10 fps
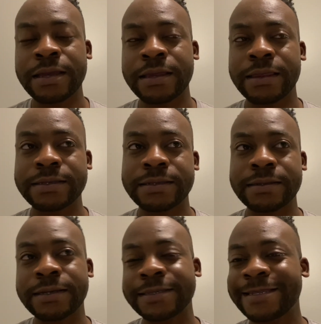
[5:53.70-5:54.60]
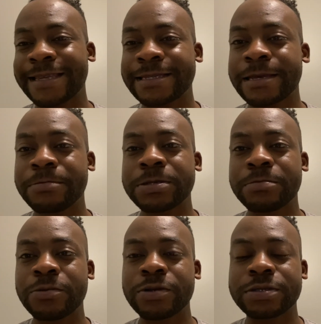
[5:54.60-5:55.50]
let's because this has happened to
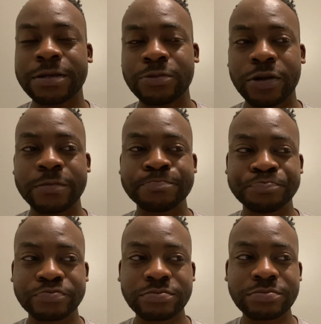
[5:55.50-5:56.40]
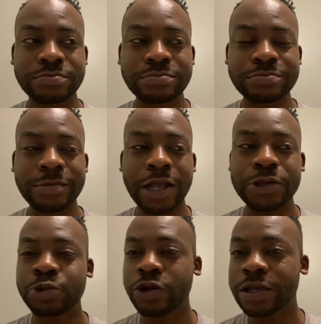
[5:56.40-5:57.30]
me one time where I
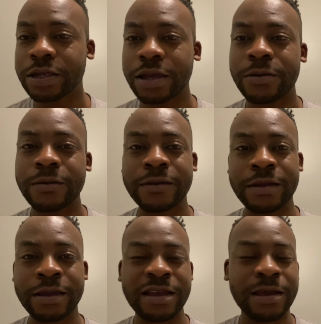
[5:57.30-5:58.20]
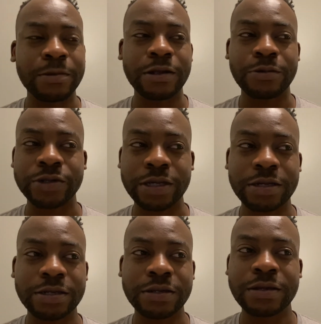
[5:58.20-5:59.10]
was working out, been on
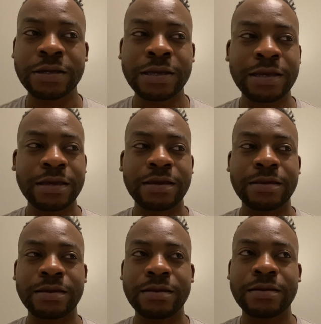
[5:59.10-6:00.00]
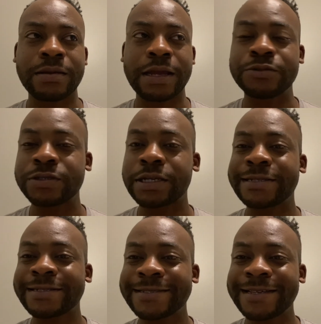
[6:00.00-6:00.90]
retention, and then I was I
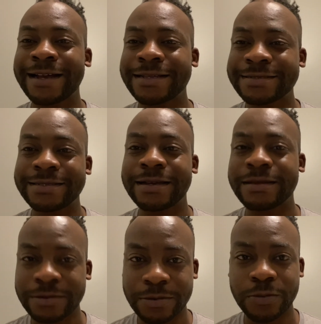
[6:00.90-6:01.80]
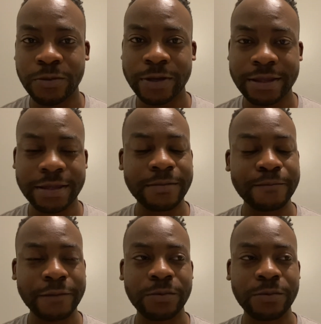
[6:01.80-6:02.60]
just got done with my